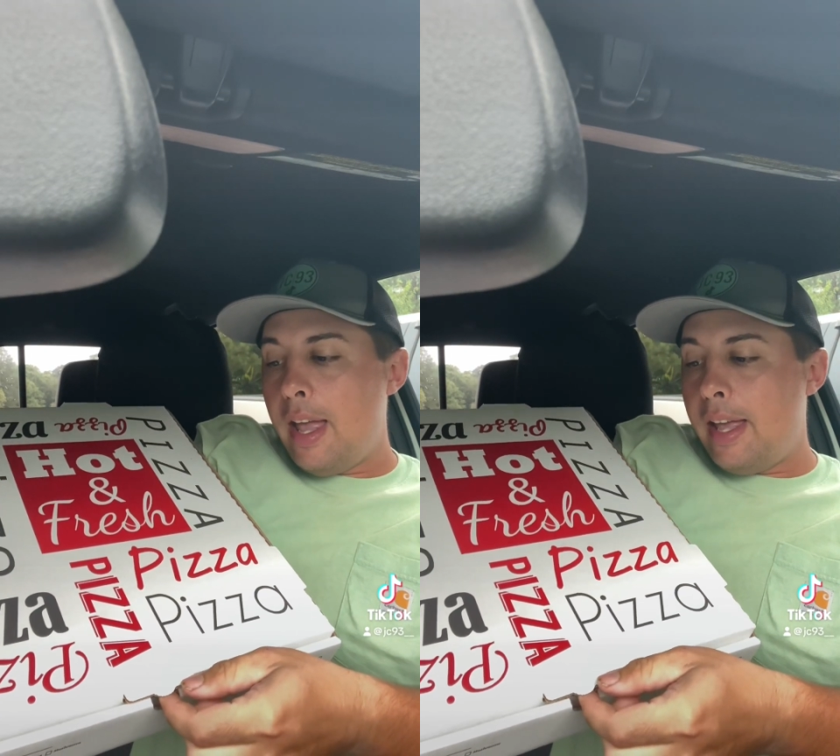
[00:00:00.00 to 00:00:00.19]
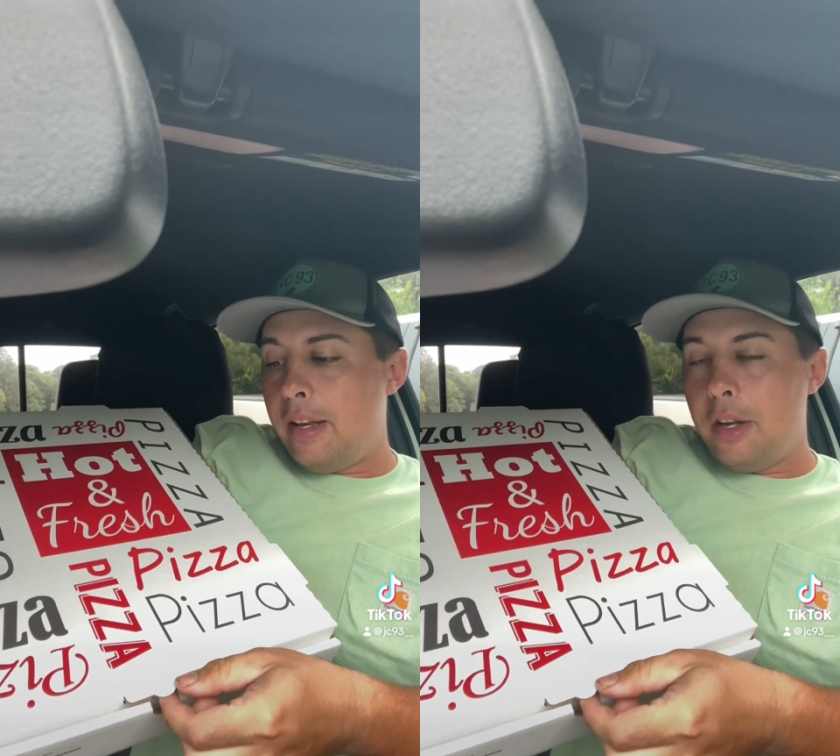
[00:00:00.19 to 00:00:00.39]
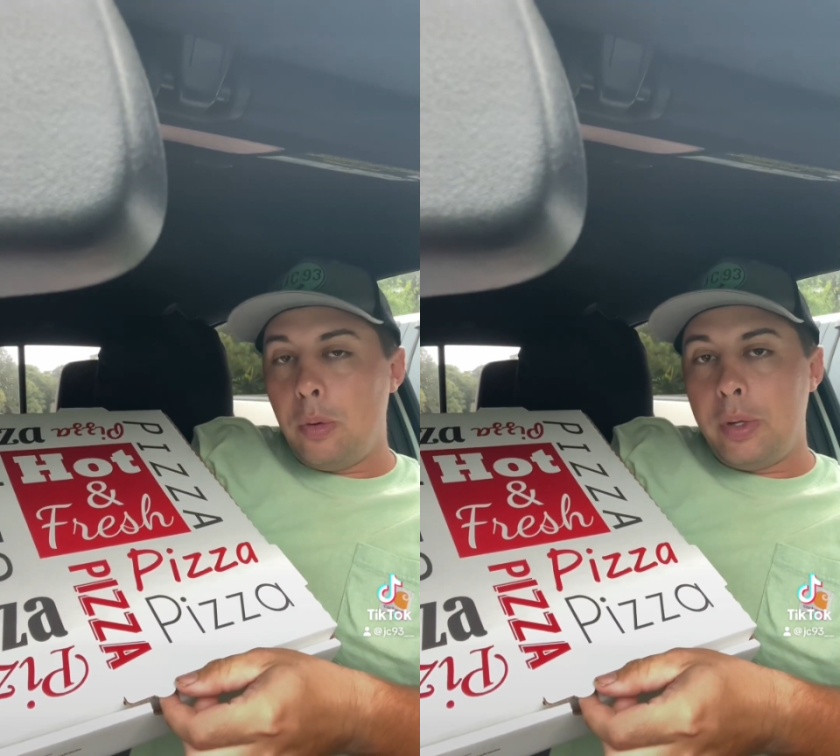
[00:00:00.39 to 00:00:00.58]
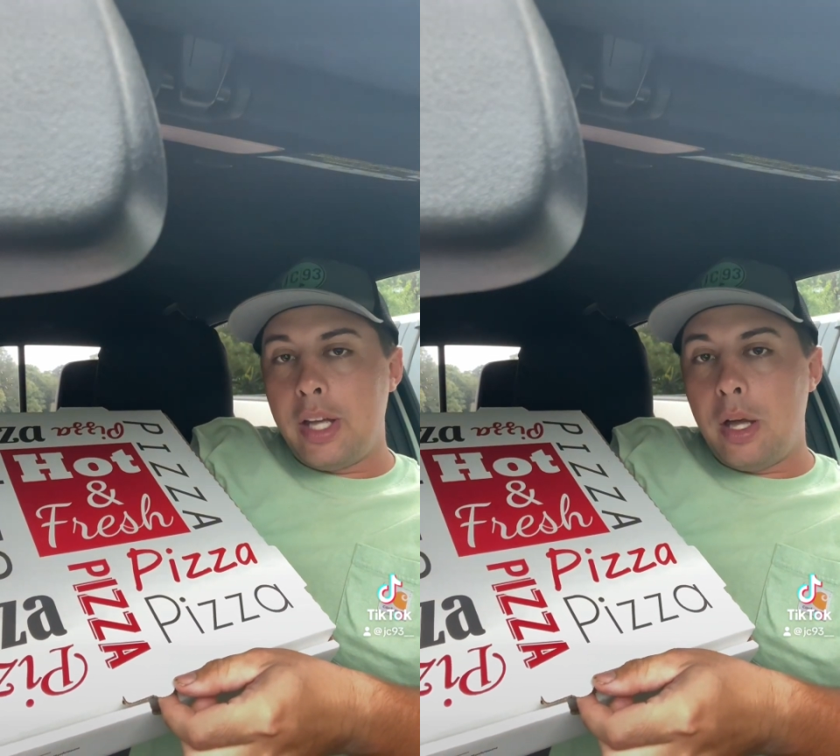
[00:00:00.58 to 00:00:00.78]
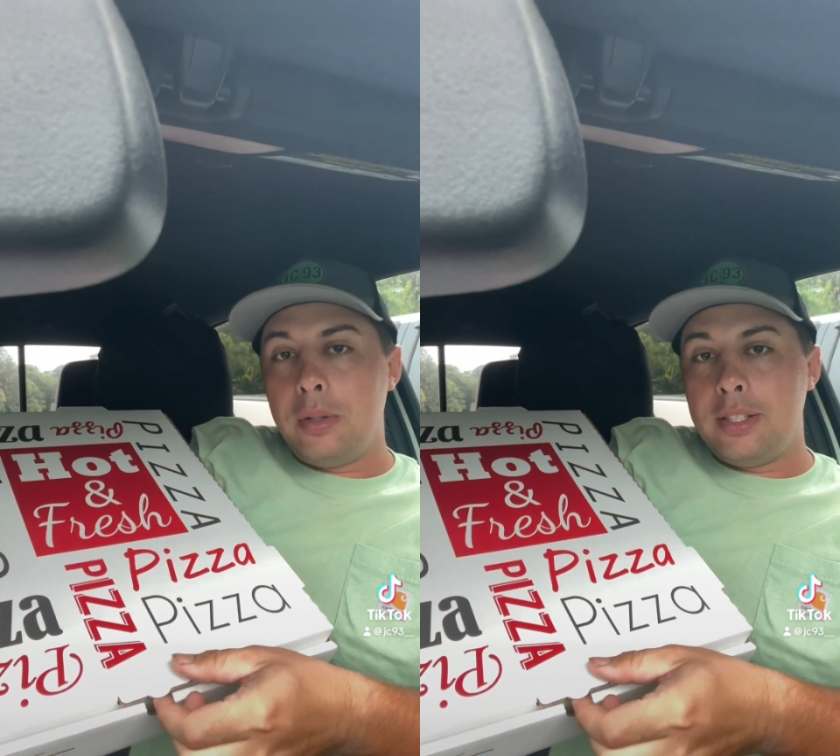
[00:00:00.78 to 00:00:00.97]
And here we
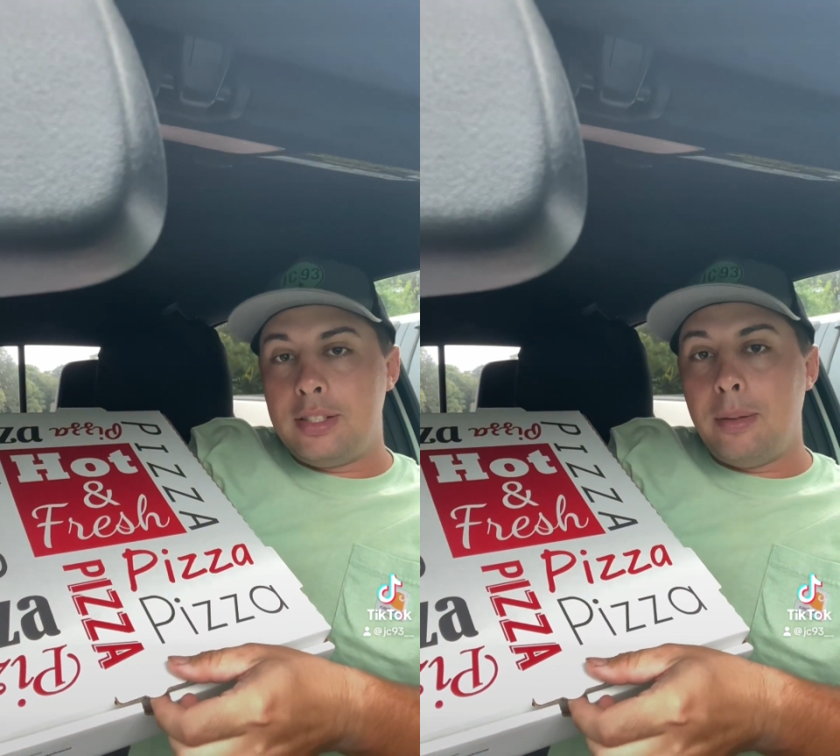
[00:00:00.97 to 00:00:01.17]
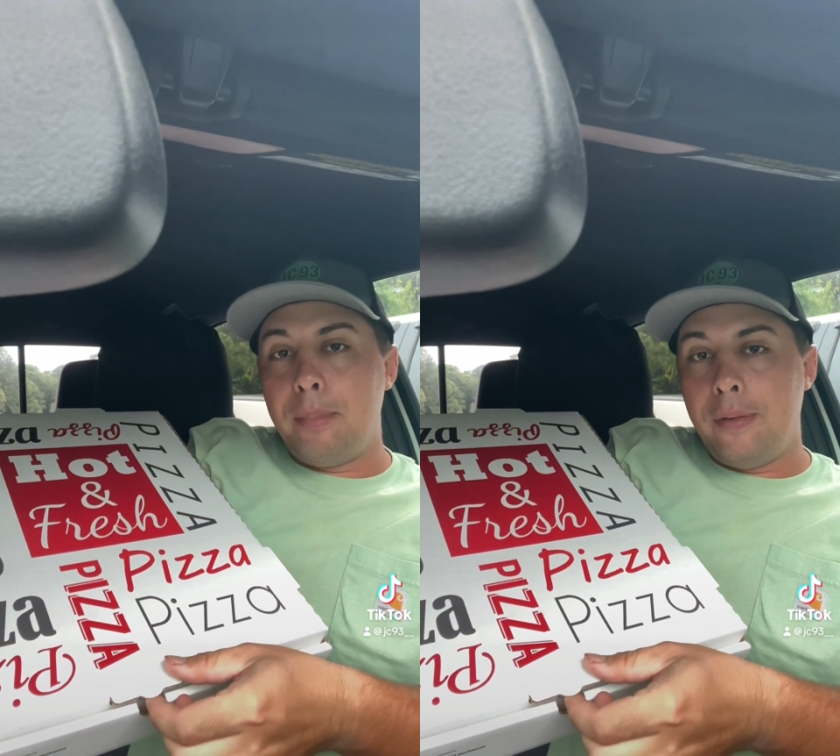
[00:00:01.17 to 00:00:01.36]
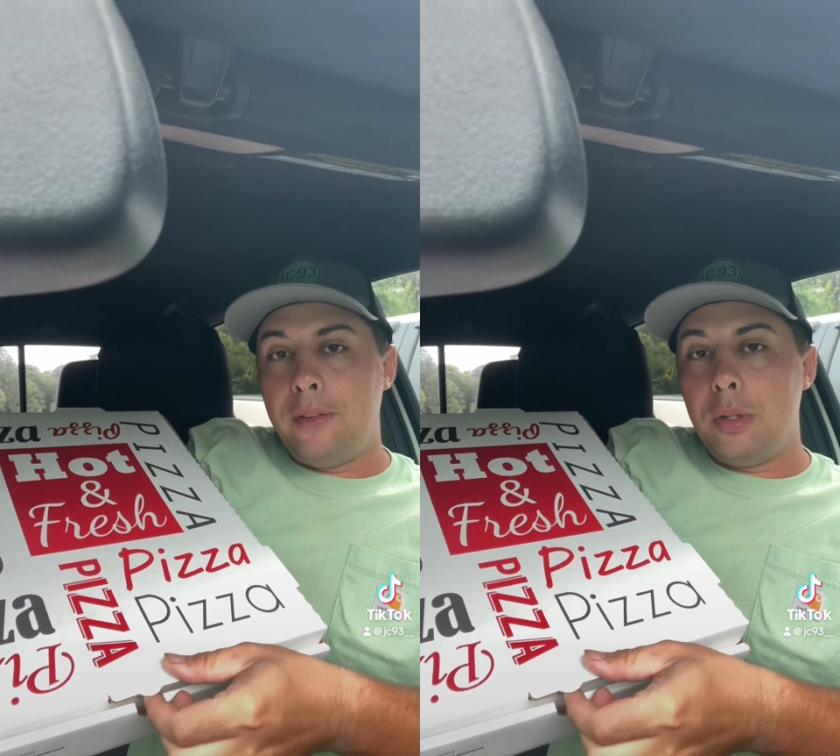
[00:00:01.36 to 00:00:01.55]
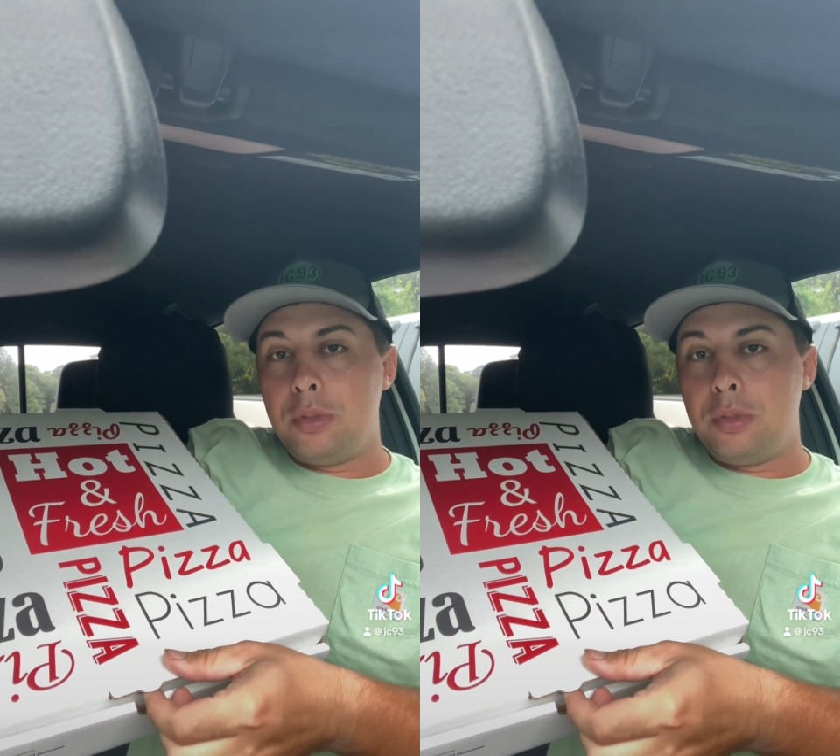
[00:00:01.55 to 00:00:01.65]
go. This is a buffalo